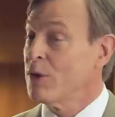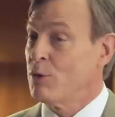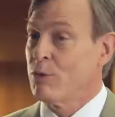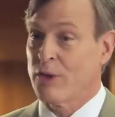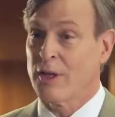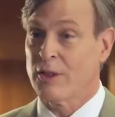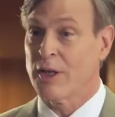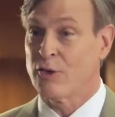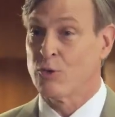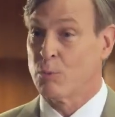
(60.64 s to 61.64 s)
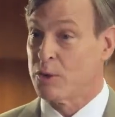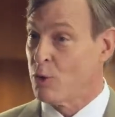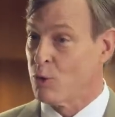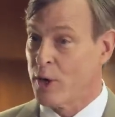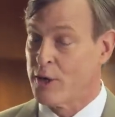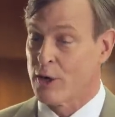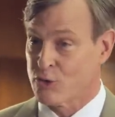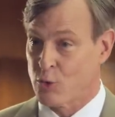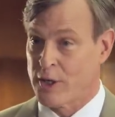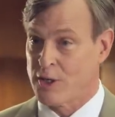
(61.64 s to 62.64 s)
if you think that you're below the radar
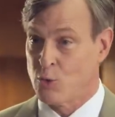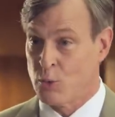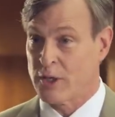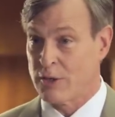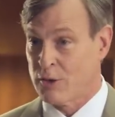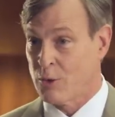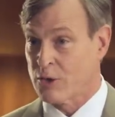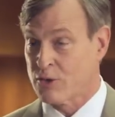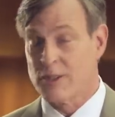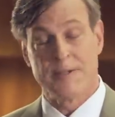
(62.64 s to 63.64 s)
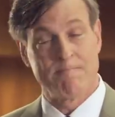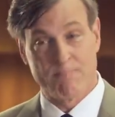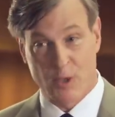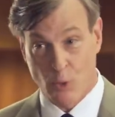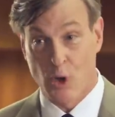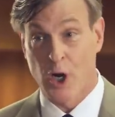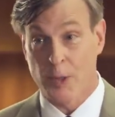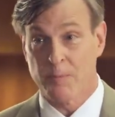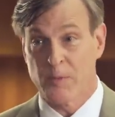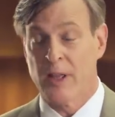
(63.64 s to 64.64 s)
screen and you won't get noticed, you're wrong.